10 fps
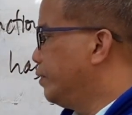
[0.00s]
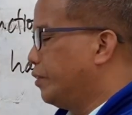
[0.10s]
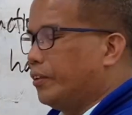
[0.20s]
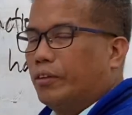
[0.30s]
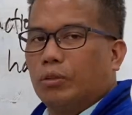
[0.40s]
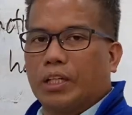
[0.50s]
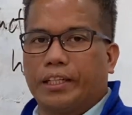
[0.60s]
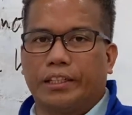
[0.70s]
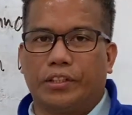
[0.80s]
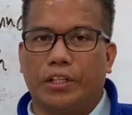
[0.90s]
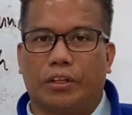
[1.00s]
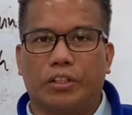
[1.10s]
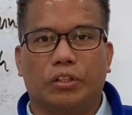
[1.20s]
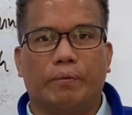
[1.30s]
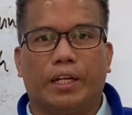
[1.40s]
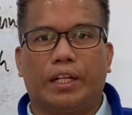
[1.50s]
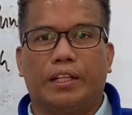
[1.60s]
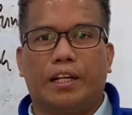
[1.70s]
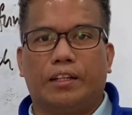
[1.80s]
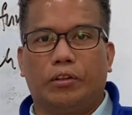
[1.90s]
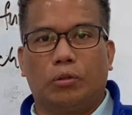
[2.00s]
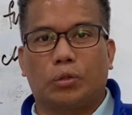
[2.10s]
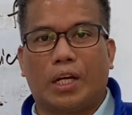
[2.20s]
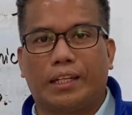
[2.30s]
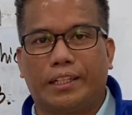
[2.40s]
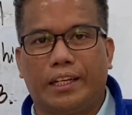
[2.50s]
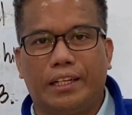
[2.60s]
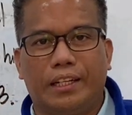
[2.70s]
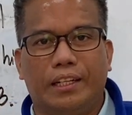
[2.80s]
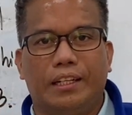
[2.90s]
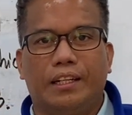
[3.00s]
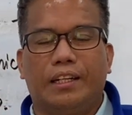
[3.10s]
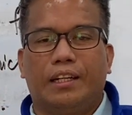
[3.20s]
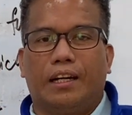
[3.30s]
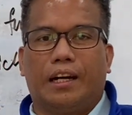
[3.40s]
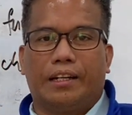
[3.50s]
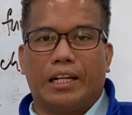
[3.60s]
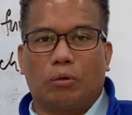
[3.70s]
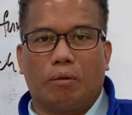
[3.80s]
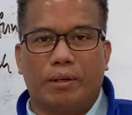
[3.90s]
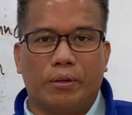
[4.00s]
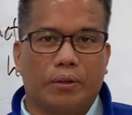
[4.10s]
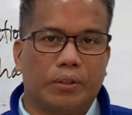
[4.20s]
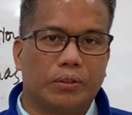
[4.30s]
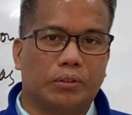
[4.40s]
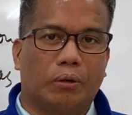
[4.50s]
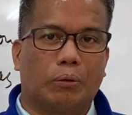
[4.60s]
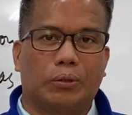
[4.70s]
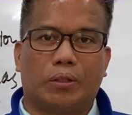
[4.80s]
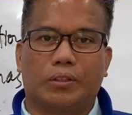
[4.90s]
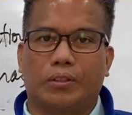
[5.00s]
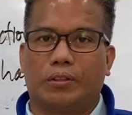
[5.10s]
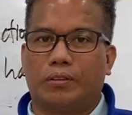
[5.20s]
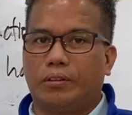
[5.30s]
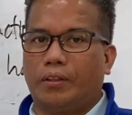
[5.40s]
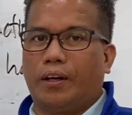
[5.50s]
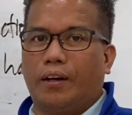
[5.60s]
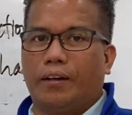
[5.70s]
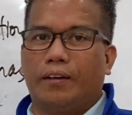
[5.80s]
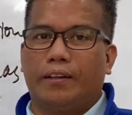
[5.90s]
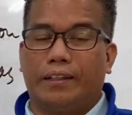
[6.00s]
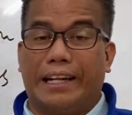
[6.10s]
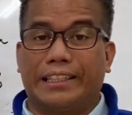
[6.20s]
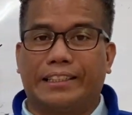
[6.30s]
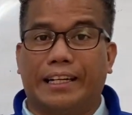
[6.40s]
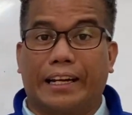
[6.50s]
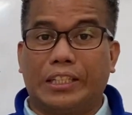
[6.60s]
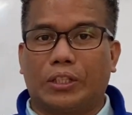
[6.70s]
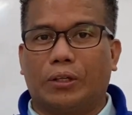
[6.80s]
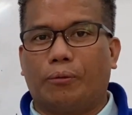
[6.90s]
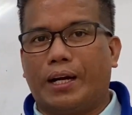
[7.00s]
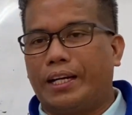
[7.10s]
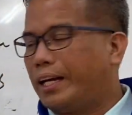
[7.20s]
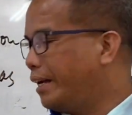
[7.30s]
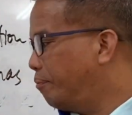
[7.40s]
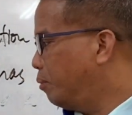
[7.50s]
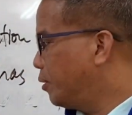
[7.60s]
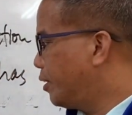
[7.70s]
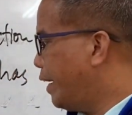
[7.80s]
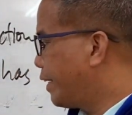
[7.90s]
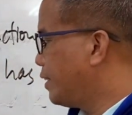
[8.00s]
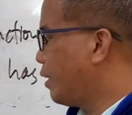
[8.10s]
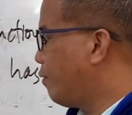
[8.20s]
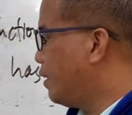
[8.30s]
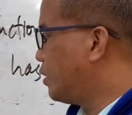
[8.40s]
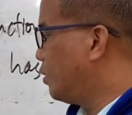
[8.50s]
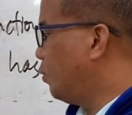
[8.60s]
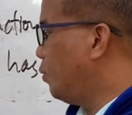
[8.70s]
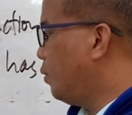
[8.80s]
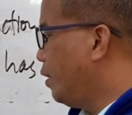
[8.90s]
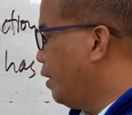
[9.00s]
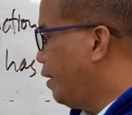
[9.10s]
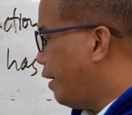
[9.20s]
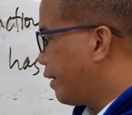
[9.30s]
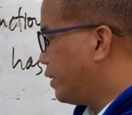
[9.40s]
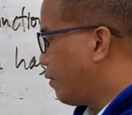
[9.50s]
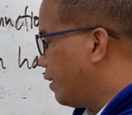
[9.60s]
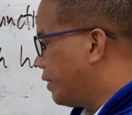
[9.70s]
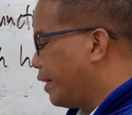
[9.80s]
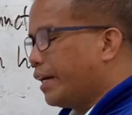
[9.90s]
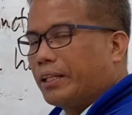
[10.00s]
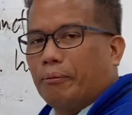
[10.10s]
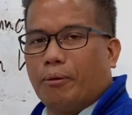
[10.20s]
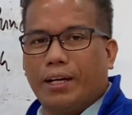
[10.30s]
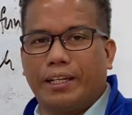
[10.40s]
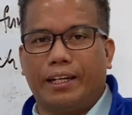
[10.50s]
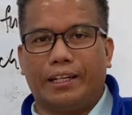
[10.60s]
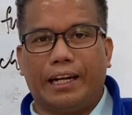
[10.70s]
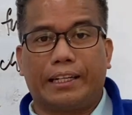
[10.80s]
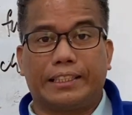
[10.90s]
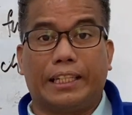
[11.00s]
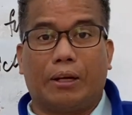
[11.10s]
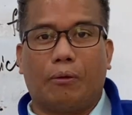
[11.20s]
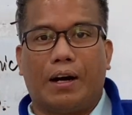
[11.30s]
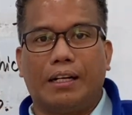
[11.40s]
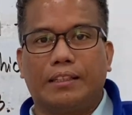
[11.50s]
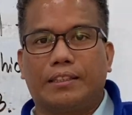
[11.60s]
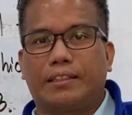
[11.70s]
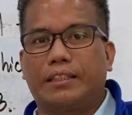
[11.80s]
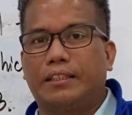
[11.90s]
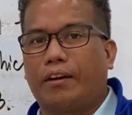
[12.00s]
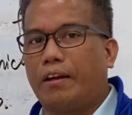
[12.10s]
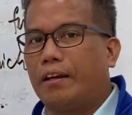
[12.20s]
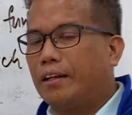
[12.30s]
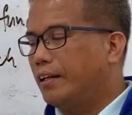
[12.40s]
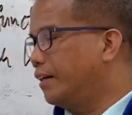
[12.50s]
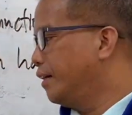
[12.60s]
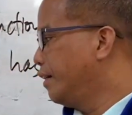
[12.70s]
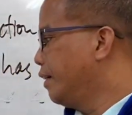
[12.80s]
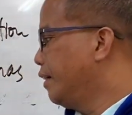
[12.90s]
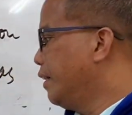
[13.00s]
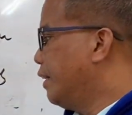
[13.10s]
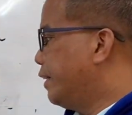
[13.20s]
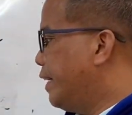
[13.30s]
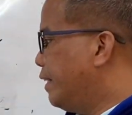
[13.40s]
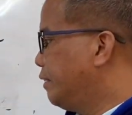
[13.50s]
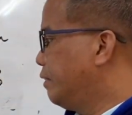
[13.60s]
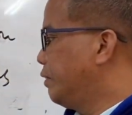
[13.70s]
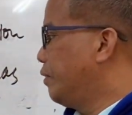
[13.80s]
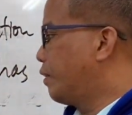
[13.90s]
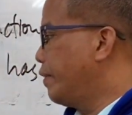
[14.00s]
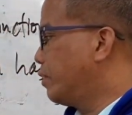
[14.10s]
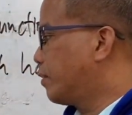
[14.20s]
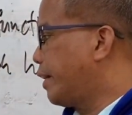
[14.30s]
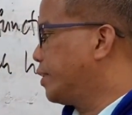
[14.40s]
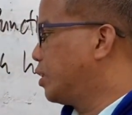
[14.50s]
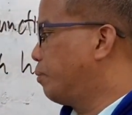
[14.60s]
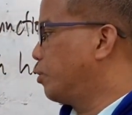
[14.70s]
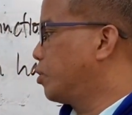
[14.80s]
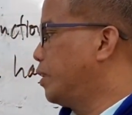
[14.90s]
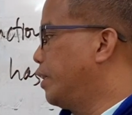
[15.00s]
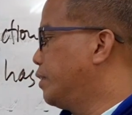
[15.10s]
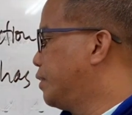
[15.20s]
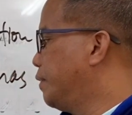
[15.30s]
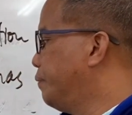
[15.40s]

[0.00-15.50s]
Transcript: So those are the zeros, so meaning that those are the that will be your solutions. So that is the reason why I put x equals 2, x equals negative 1, and x equals 3. Then you're going to transpose this.